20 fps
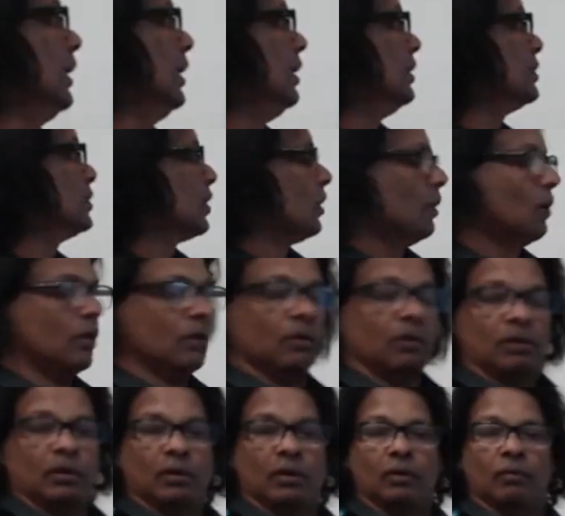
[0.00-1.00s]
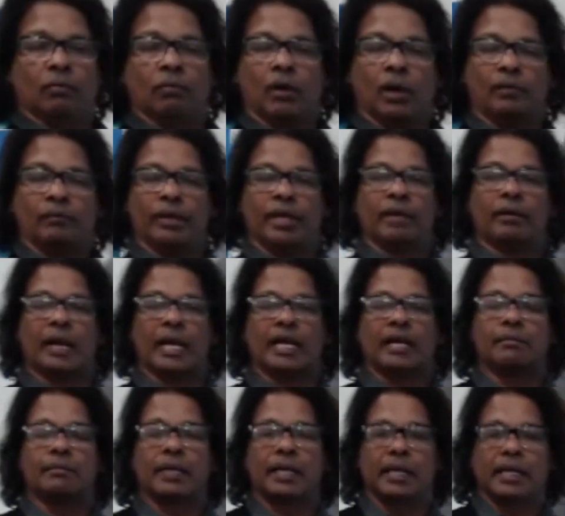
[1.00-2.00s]
So what we
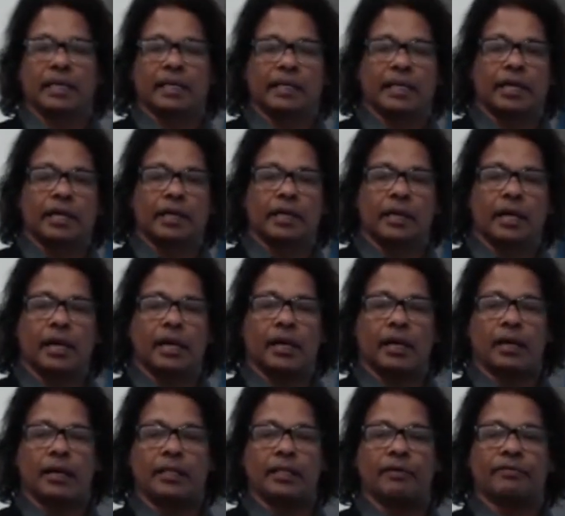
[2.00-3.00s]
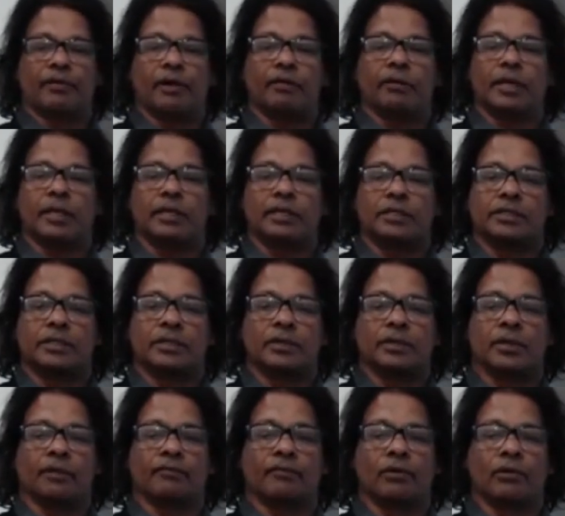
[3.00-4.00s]
recommend in, uh, in the founders
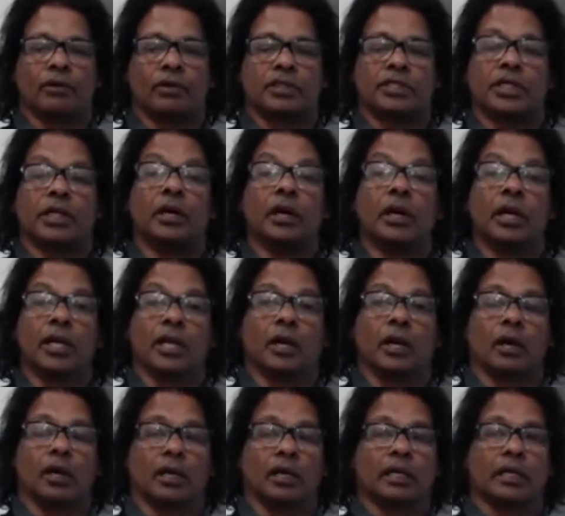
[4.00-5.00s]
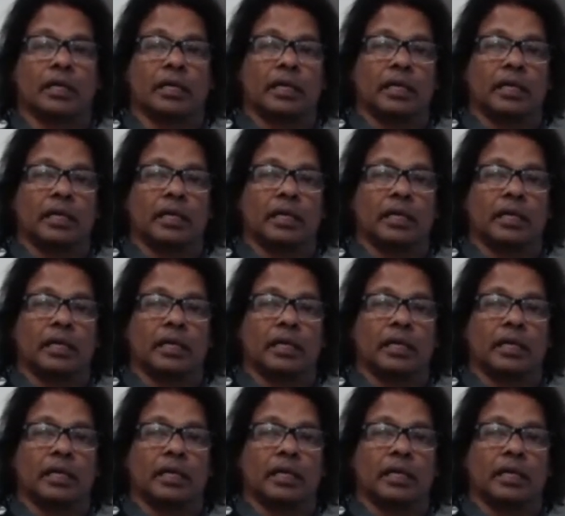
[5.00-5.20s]
of course, early on